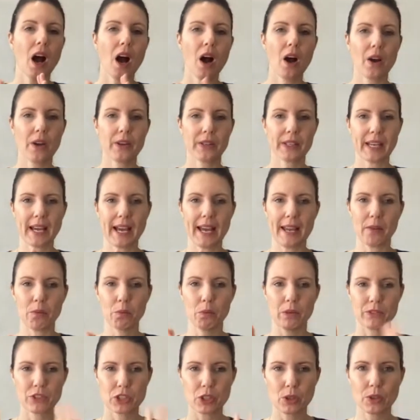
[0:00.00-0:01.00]
Okay,
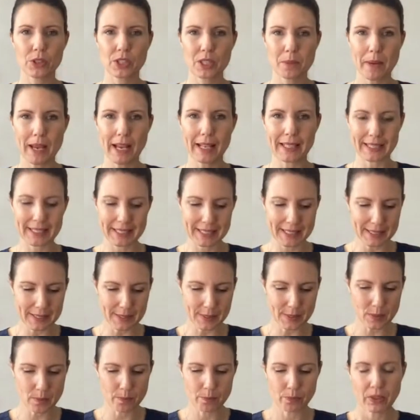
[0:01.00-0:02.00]
we've talked about
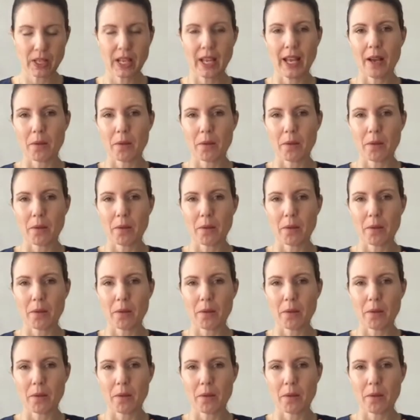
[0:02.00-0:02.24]
ears.